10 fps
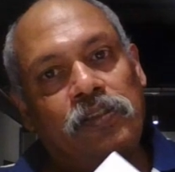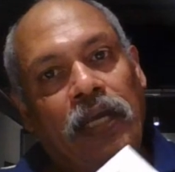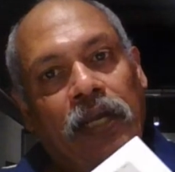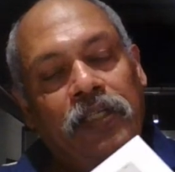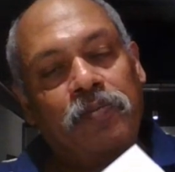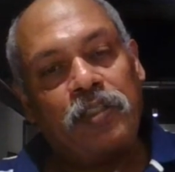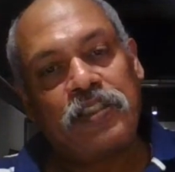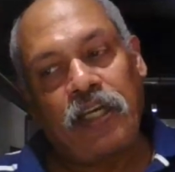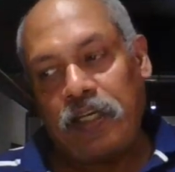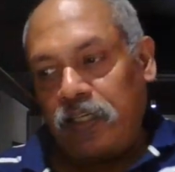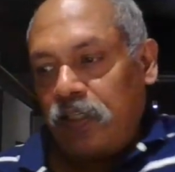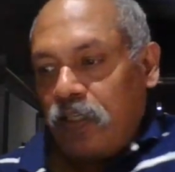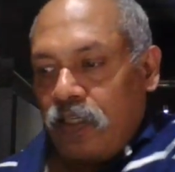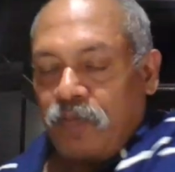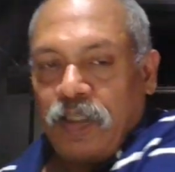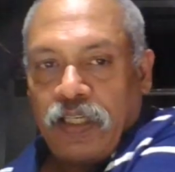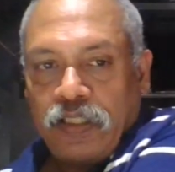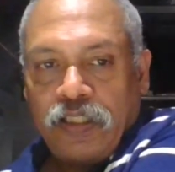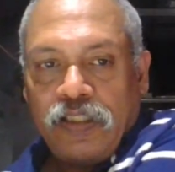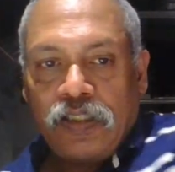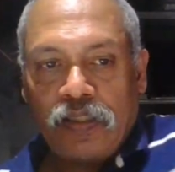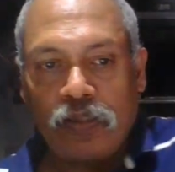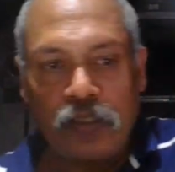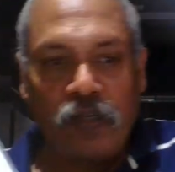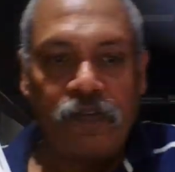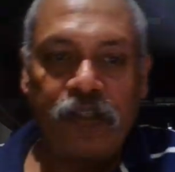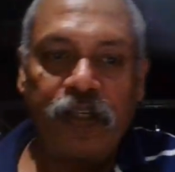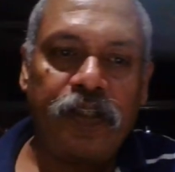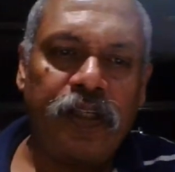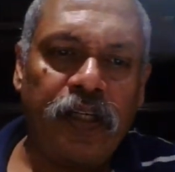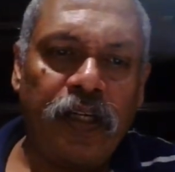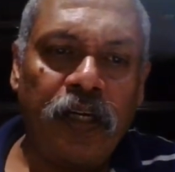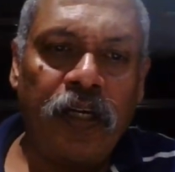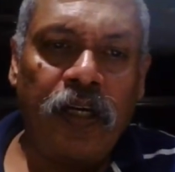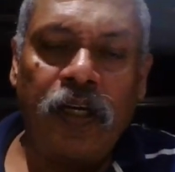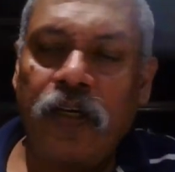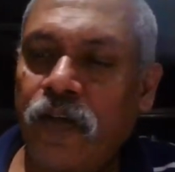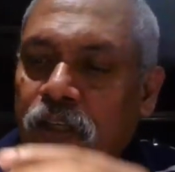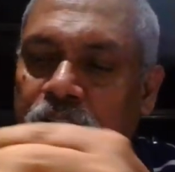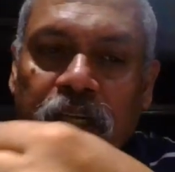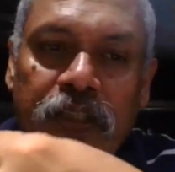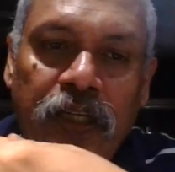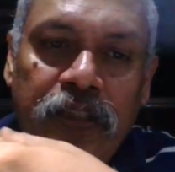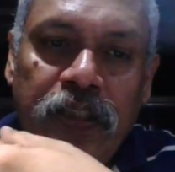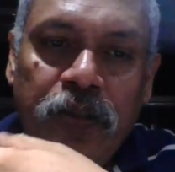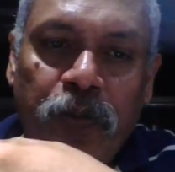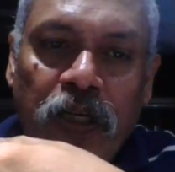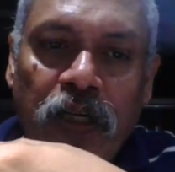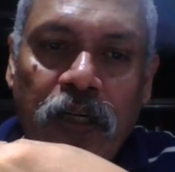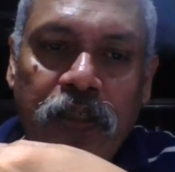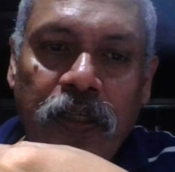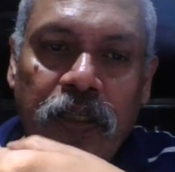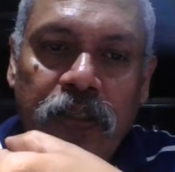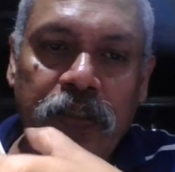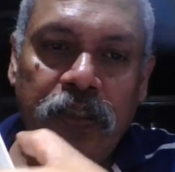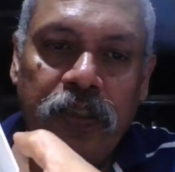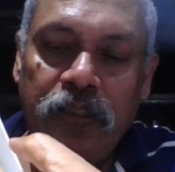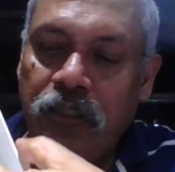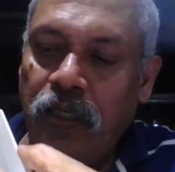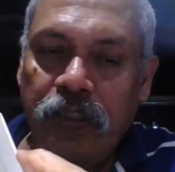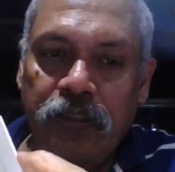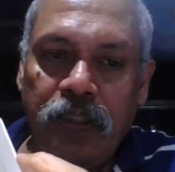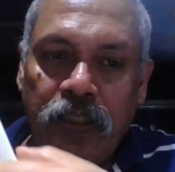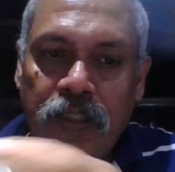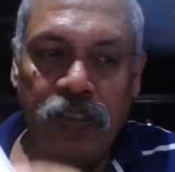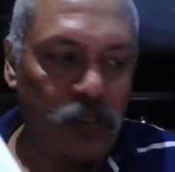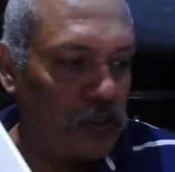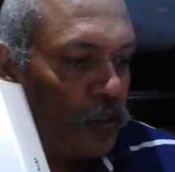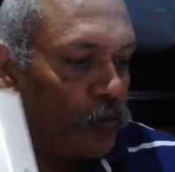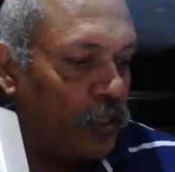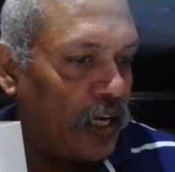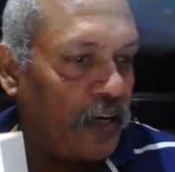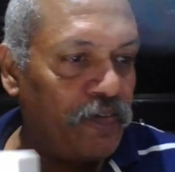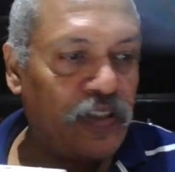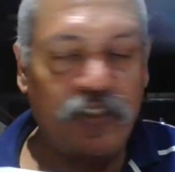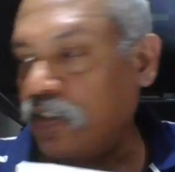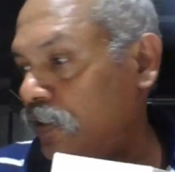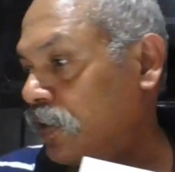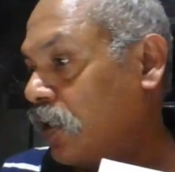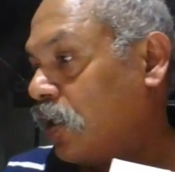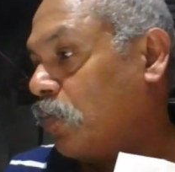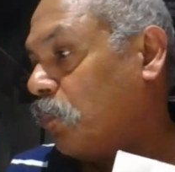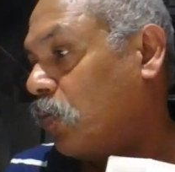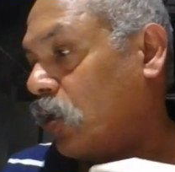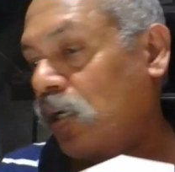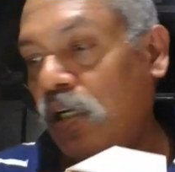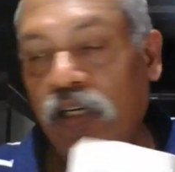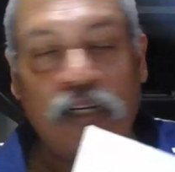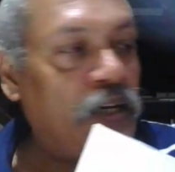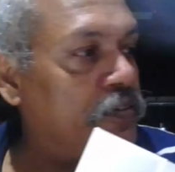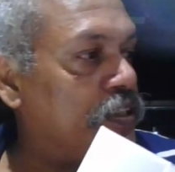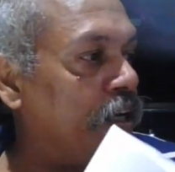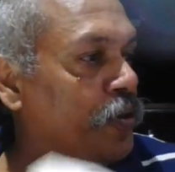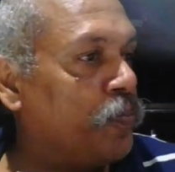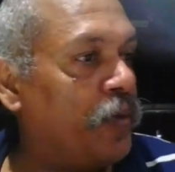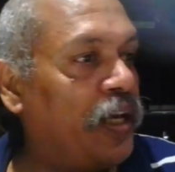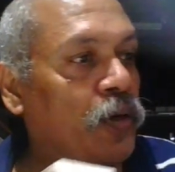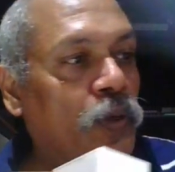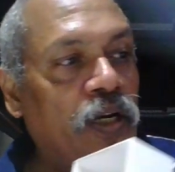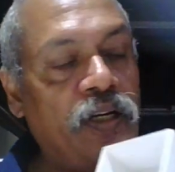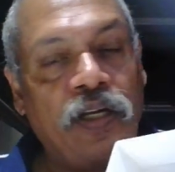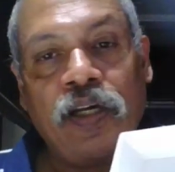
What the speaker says: atom inside it. Let me take this cover here. Okay, think that this particular thickness is larger than this. I don't have such a model. I was trying to make one,